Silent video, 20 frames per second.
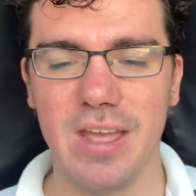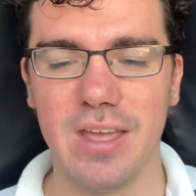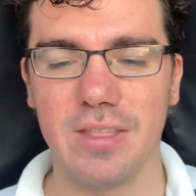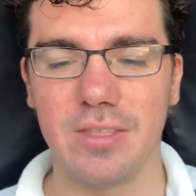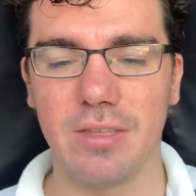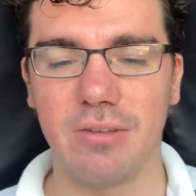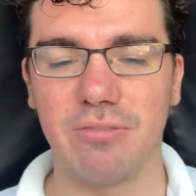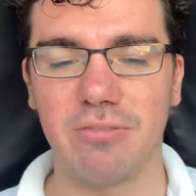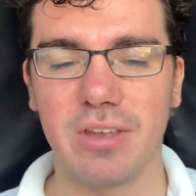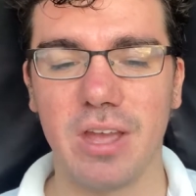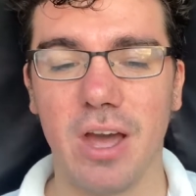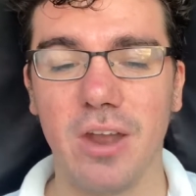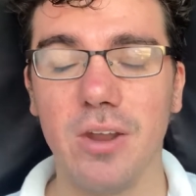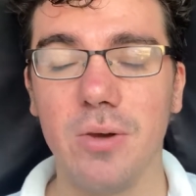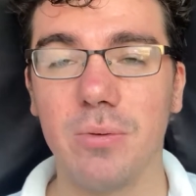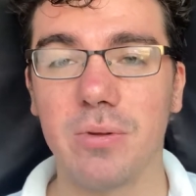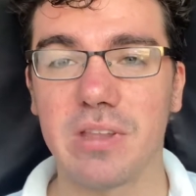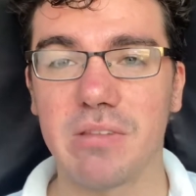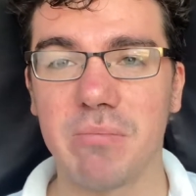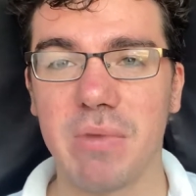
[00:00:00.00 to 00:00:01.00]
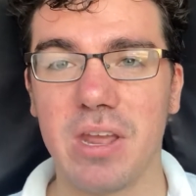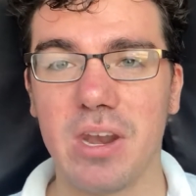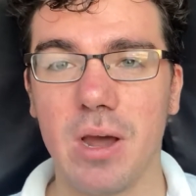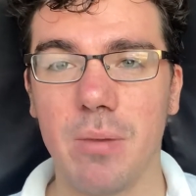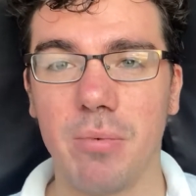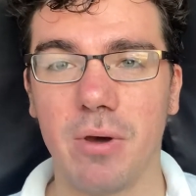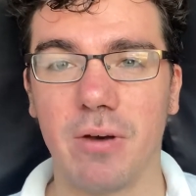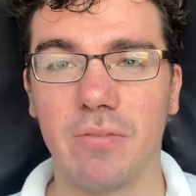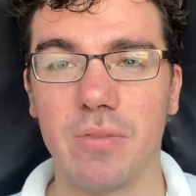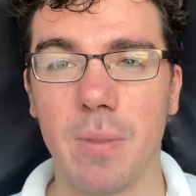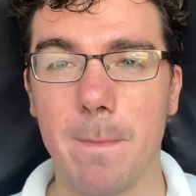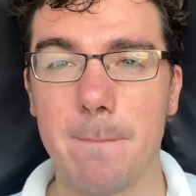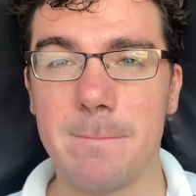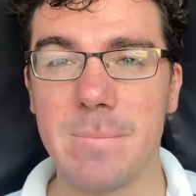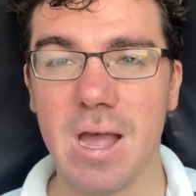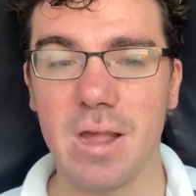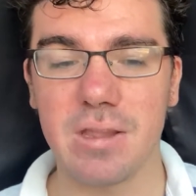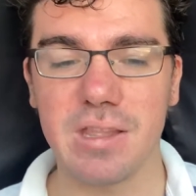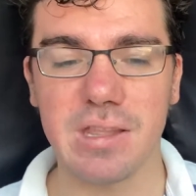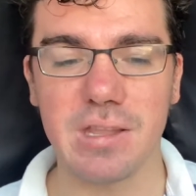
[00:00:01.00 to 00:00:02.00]
The Fianna was made up of the
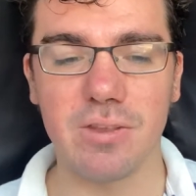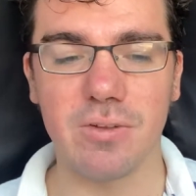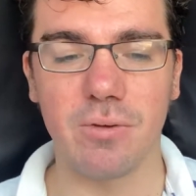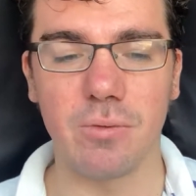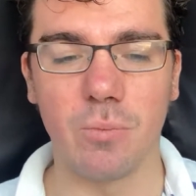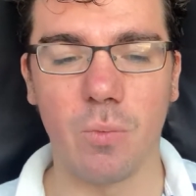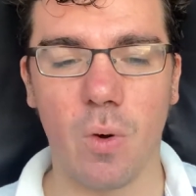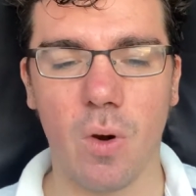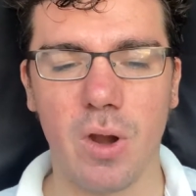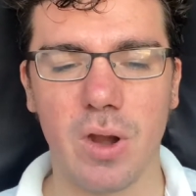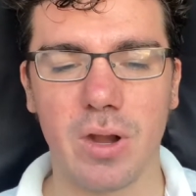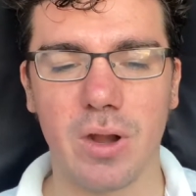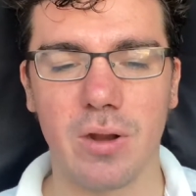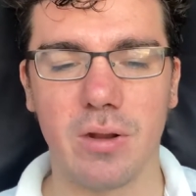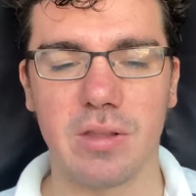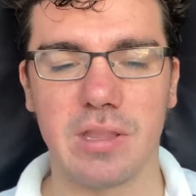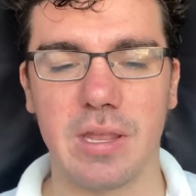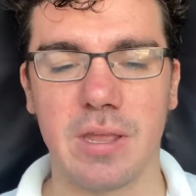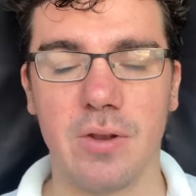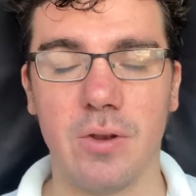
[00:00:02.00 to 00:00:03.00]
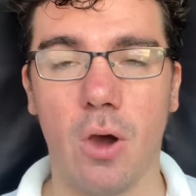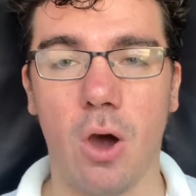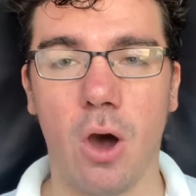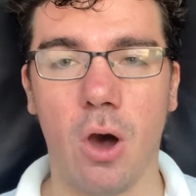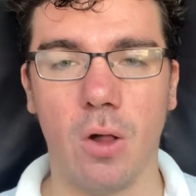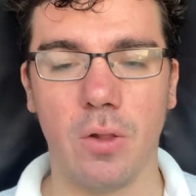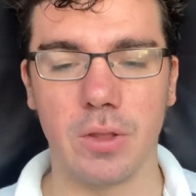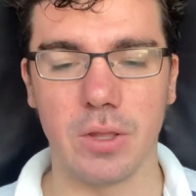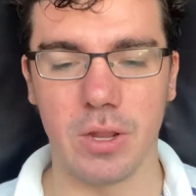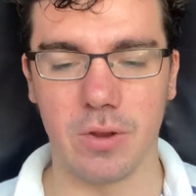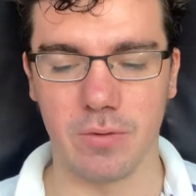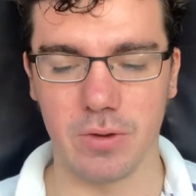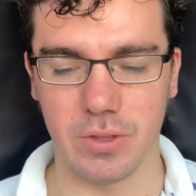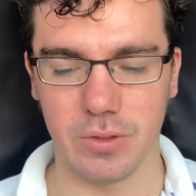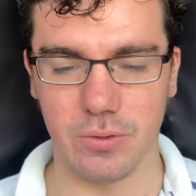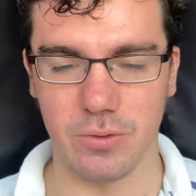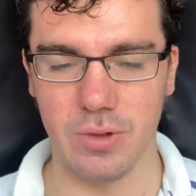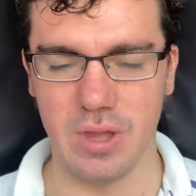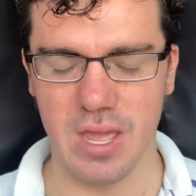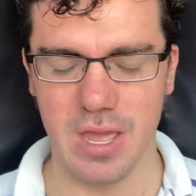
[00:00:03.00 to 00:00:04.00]
best warriors in all
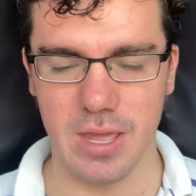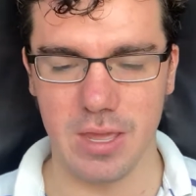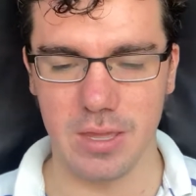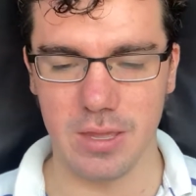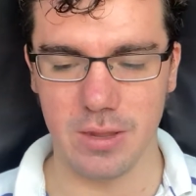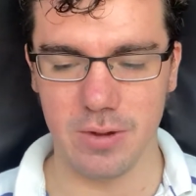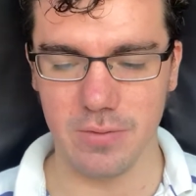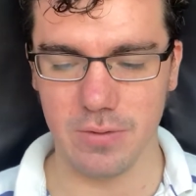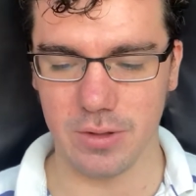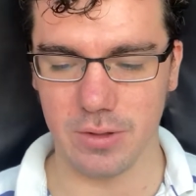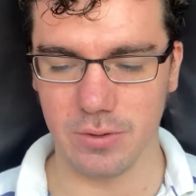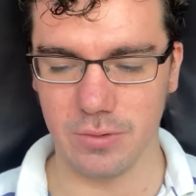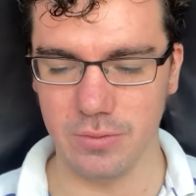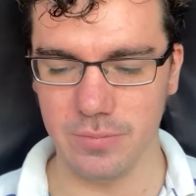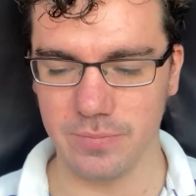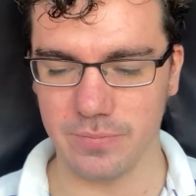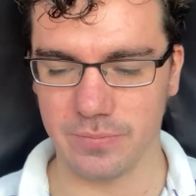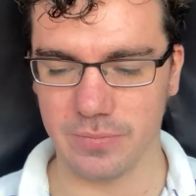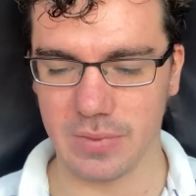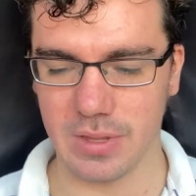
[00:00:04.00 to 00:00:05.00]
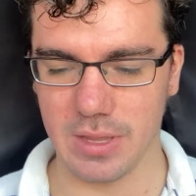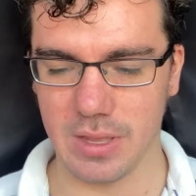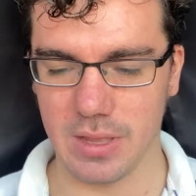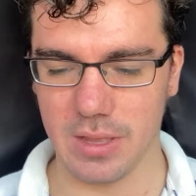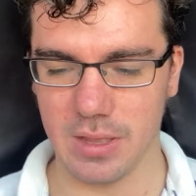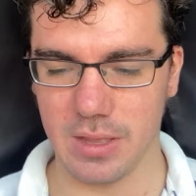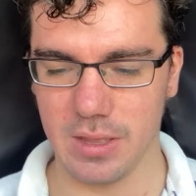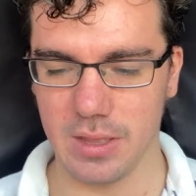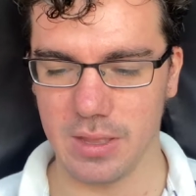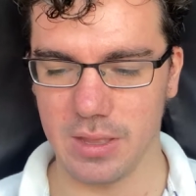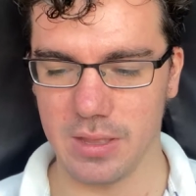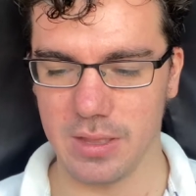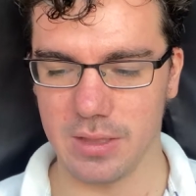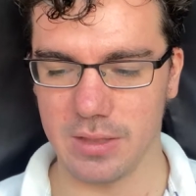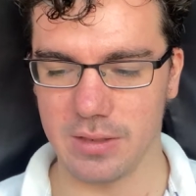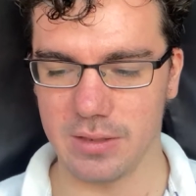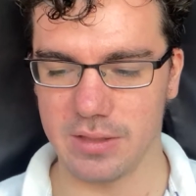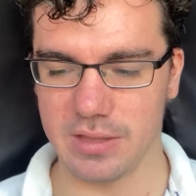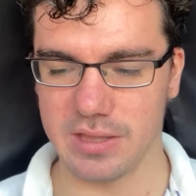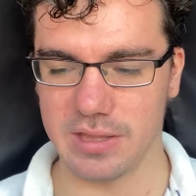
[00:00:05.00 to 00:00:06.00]
Iriu. Iriu
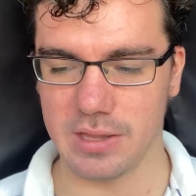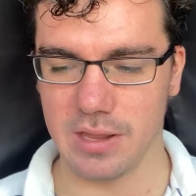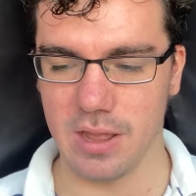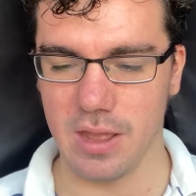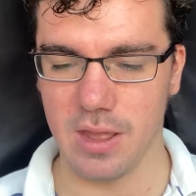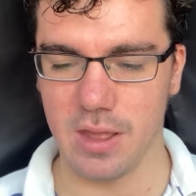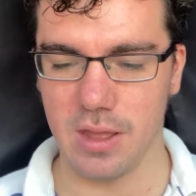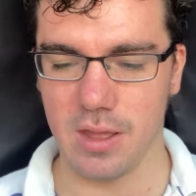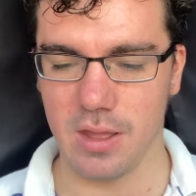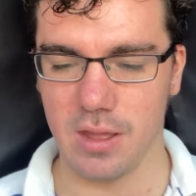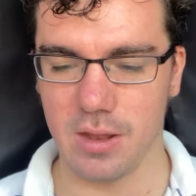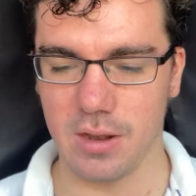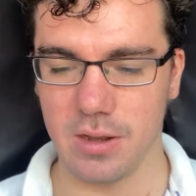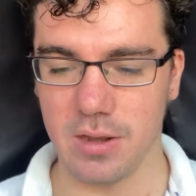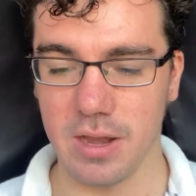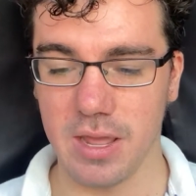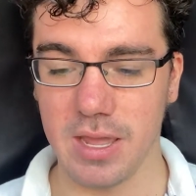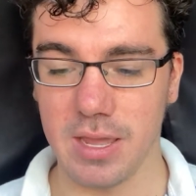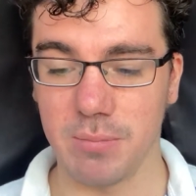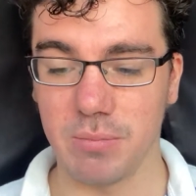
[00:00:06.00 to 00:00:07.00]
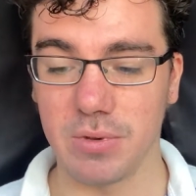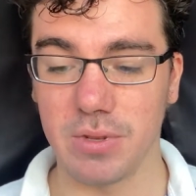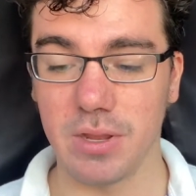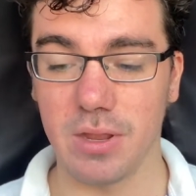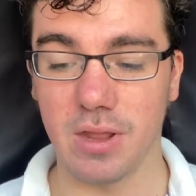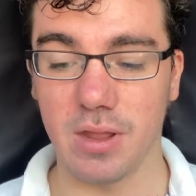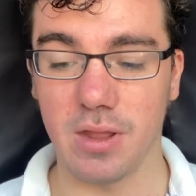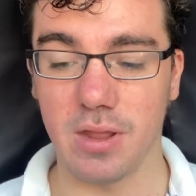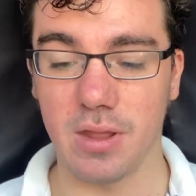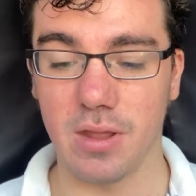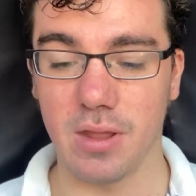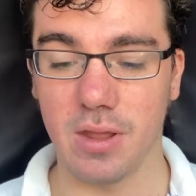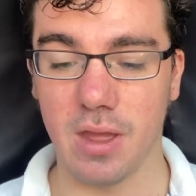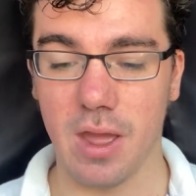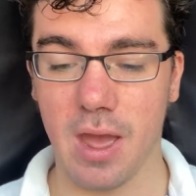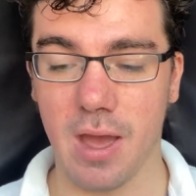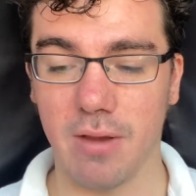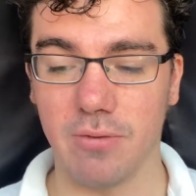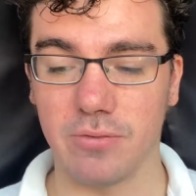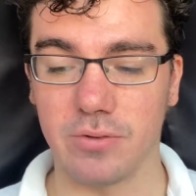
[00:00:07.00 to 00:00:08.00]
is named
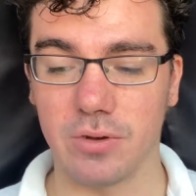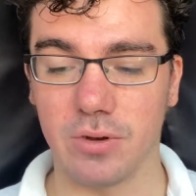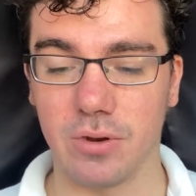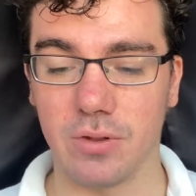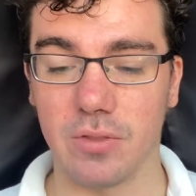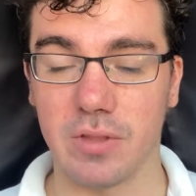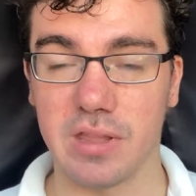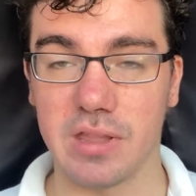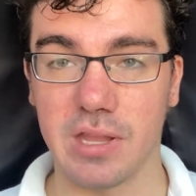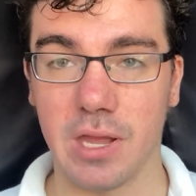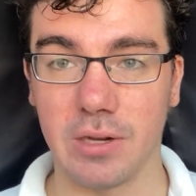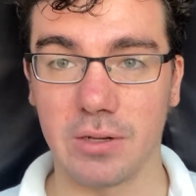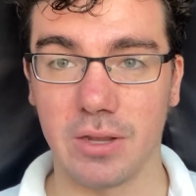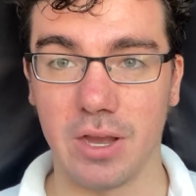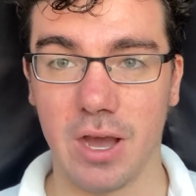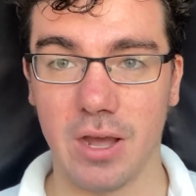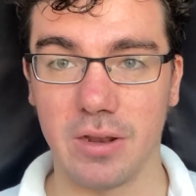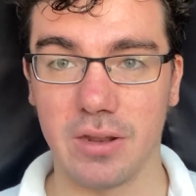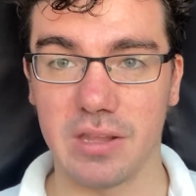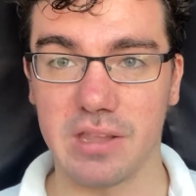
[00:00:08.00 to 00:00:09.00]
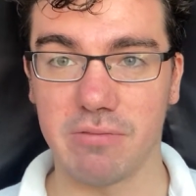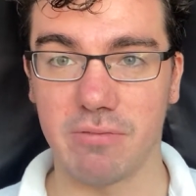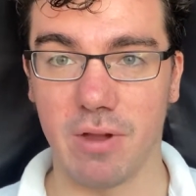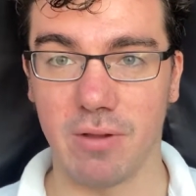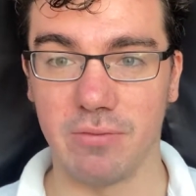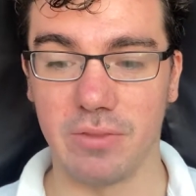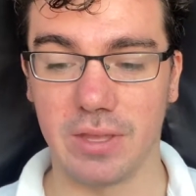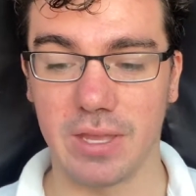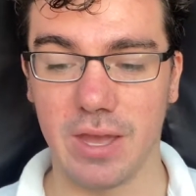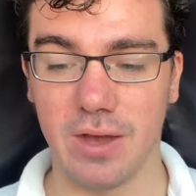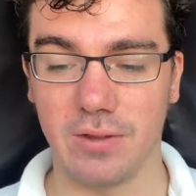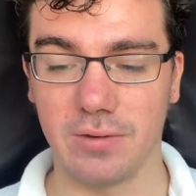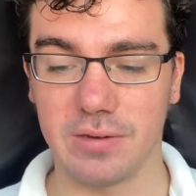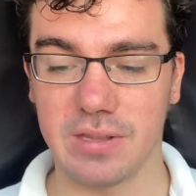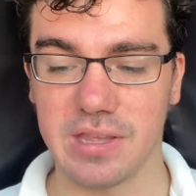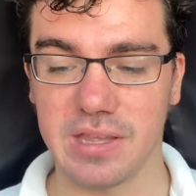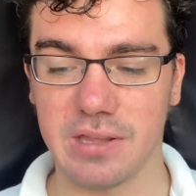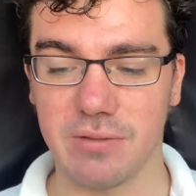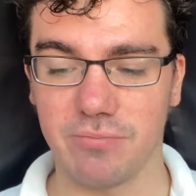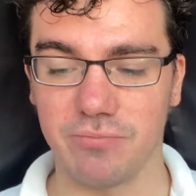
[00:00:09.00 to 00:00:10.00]
after the sun goddess of the
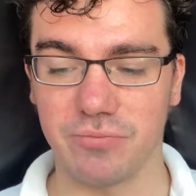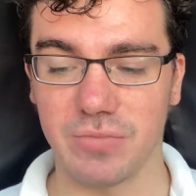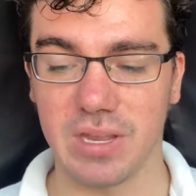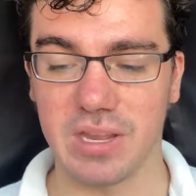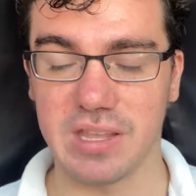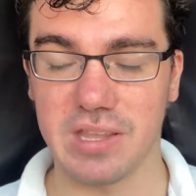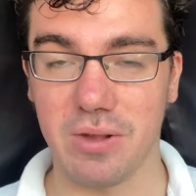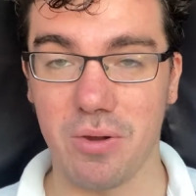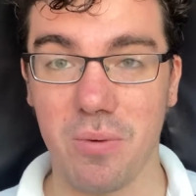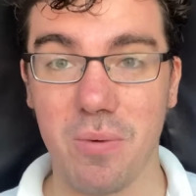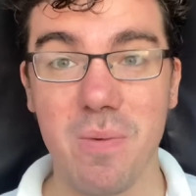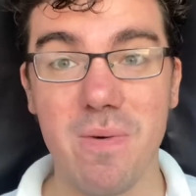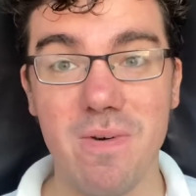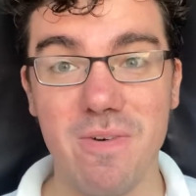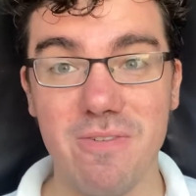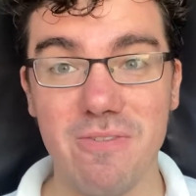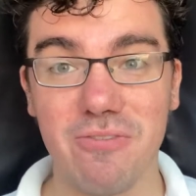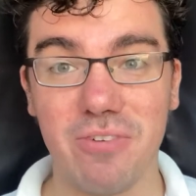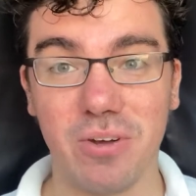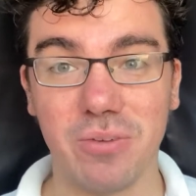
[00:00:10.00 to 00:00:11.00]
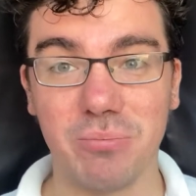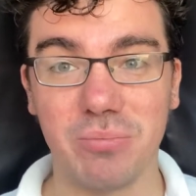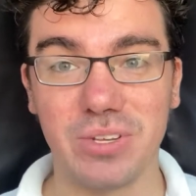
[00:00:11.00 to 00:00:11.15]
Celts. So, fun